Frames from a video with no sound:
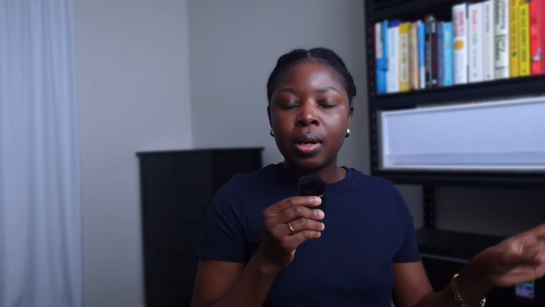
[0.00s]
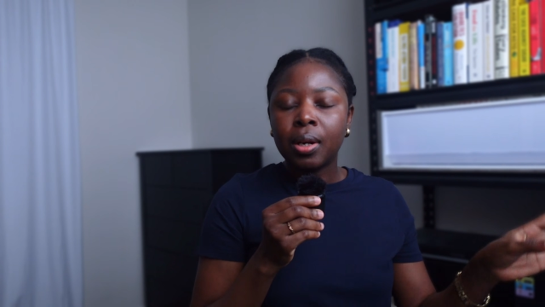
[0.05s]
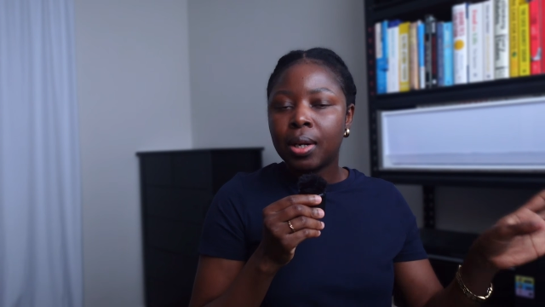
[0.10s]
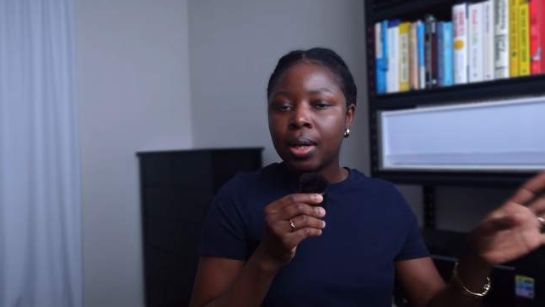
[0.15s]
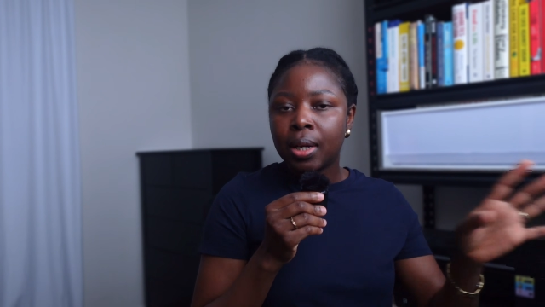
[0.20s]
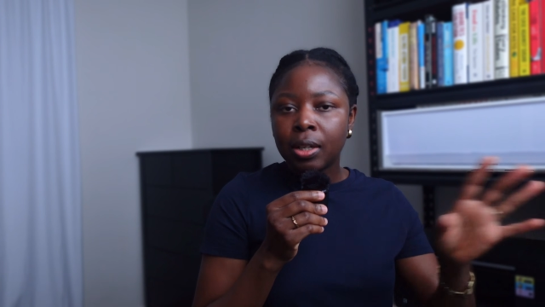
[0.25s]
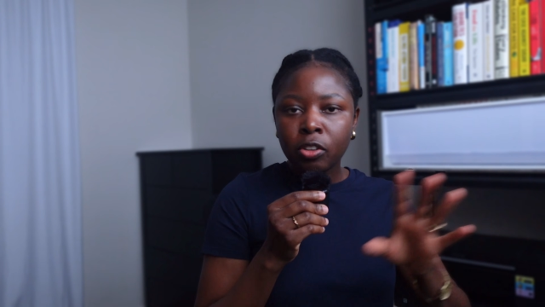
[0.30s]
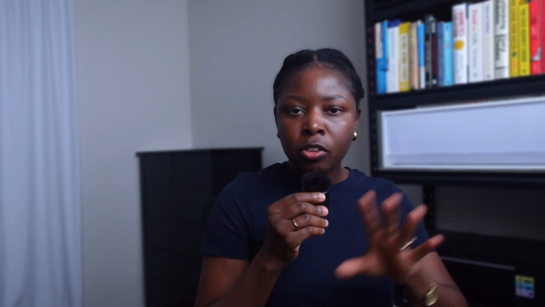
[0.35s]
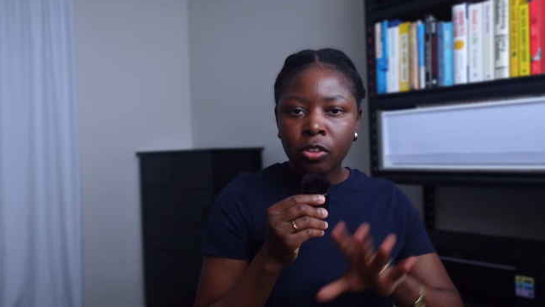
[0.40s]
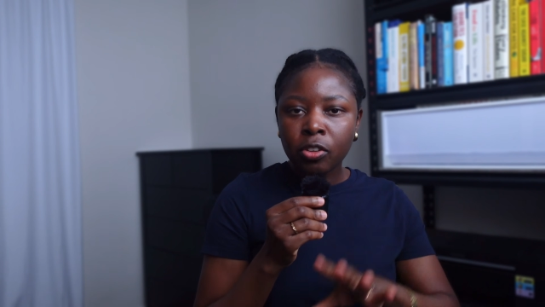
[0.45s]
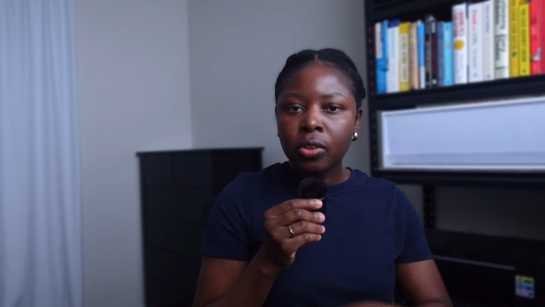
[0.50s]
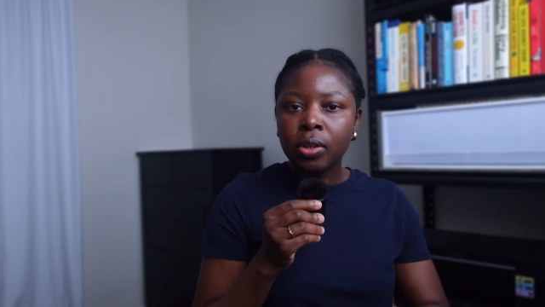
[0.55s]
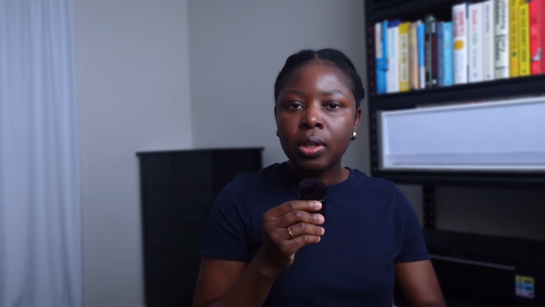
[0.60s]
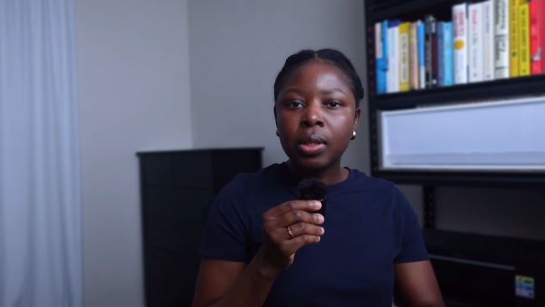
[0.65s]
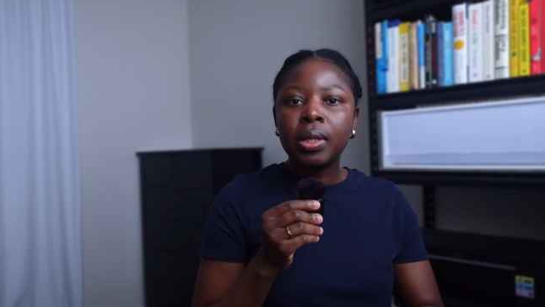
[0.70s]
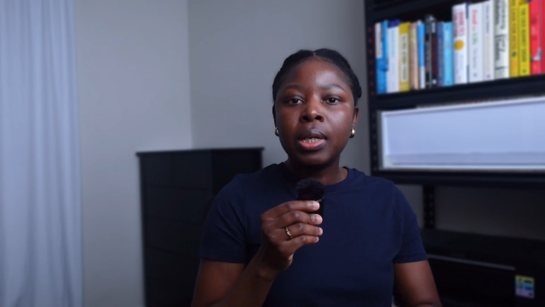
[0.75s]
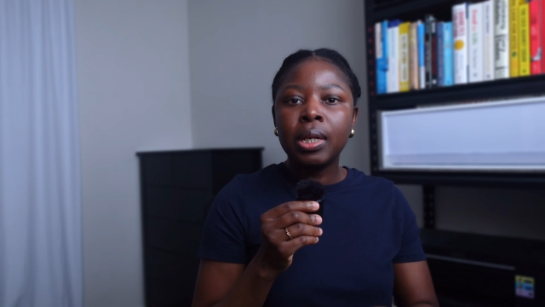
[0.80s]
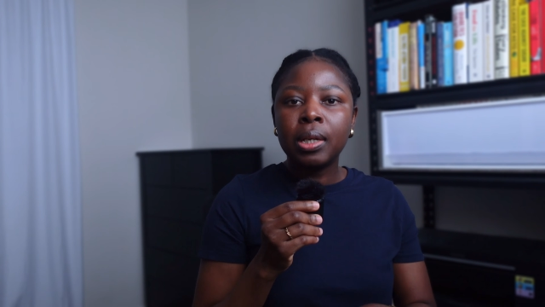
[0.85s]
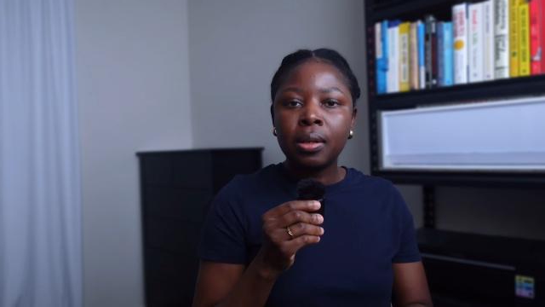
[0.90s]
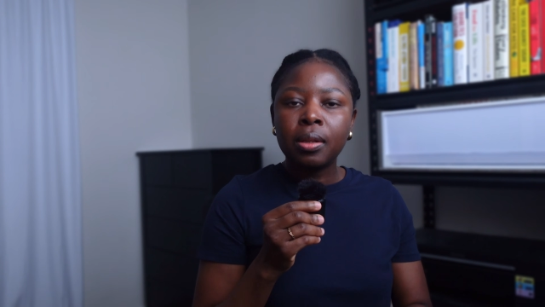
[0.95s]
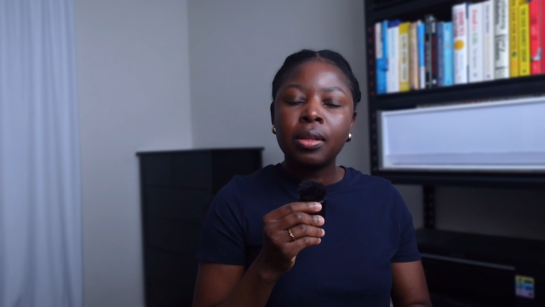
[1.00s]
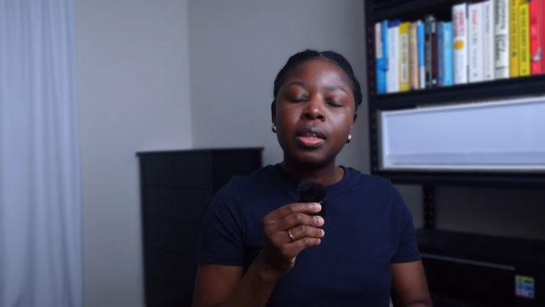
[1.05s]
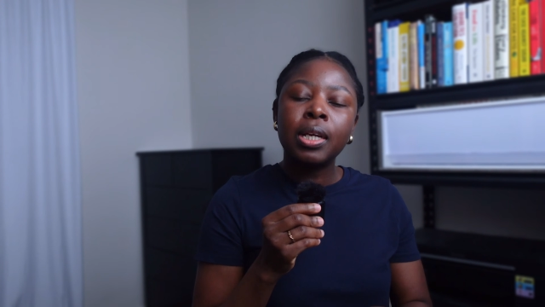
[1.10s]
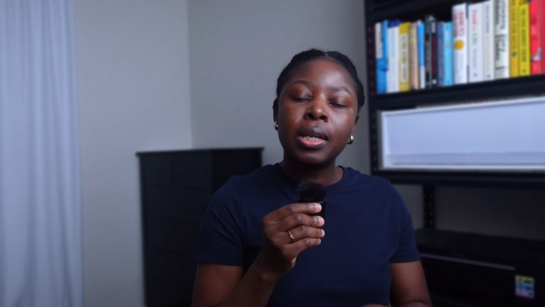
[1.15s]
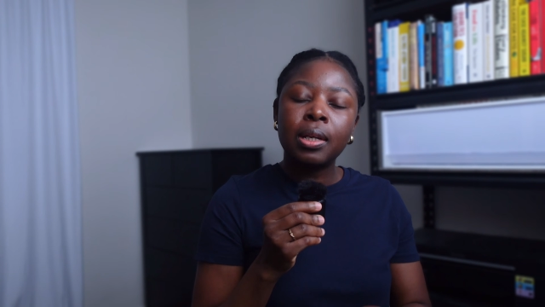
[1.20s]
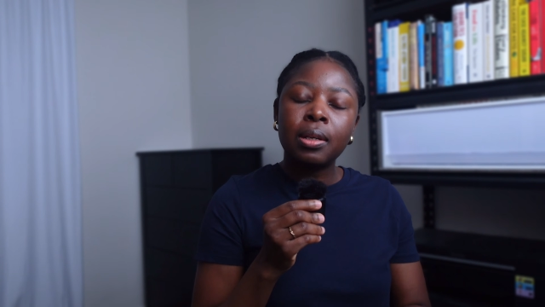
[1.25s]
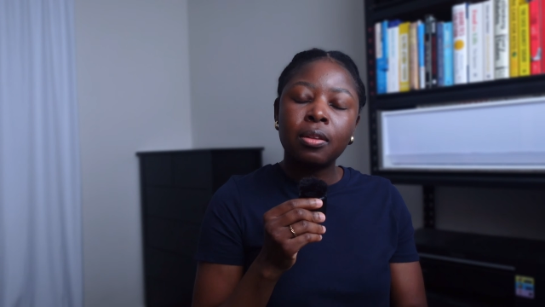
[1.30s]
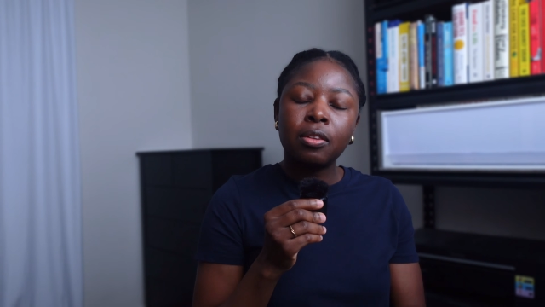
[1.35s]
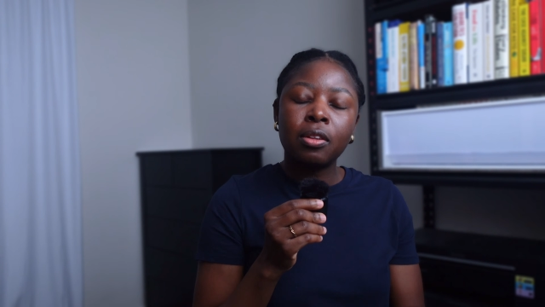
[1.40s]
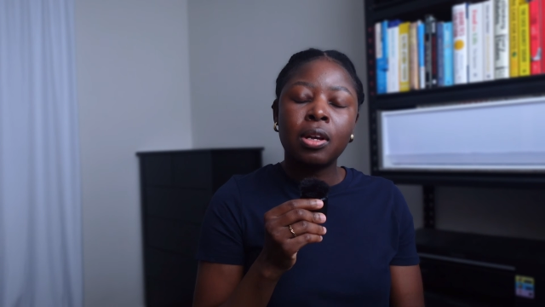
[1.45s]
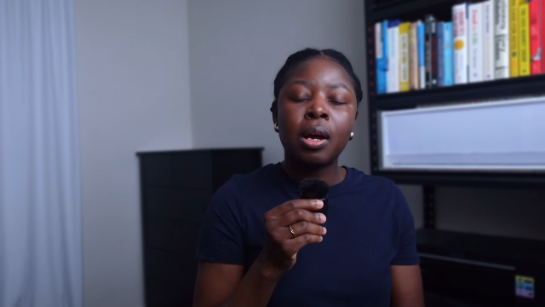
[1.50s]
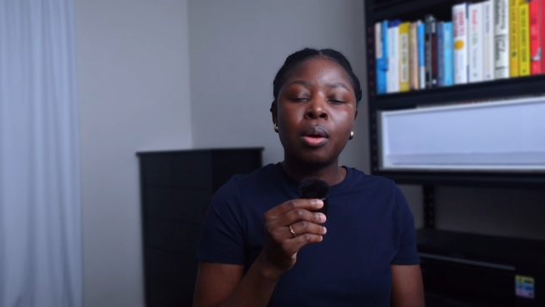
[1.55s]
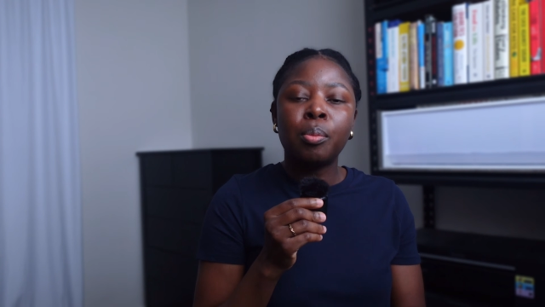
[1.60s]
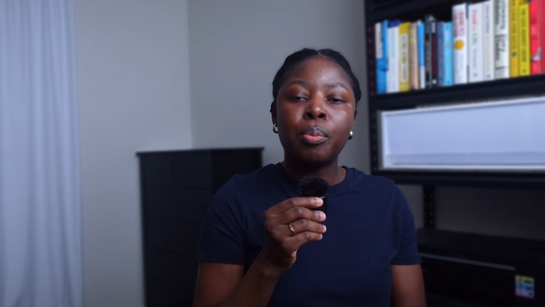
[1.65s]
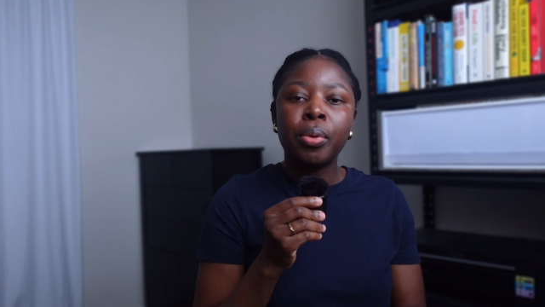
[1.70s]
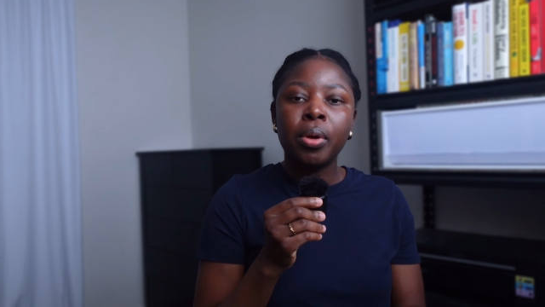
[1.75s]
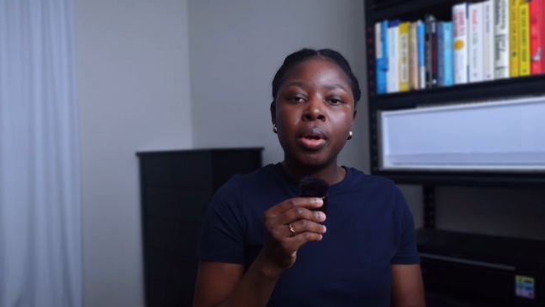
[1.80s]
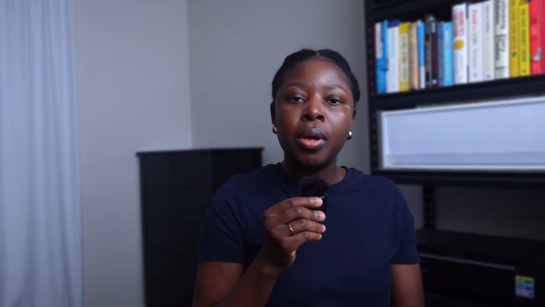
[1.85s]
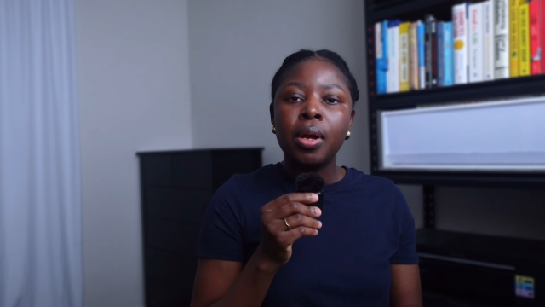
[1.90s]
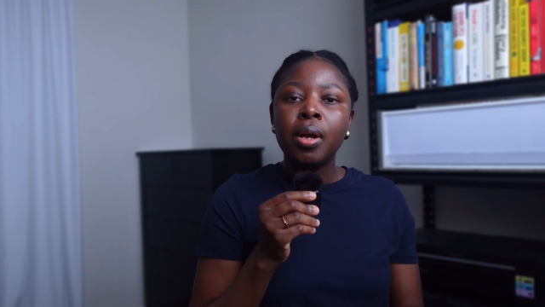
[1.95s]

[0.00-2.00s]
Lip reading: let's just clean things up.